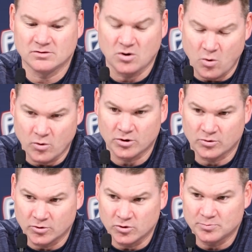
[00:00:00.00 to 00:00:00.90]
core
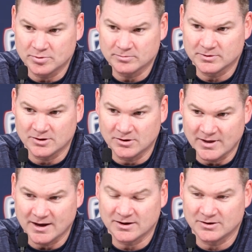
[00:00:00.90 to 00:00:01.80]
group, you know,
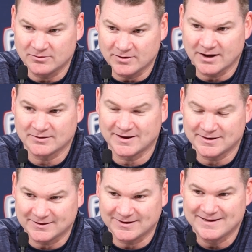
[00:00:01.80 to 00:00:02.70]
that can that, that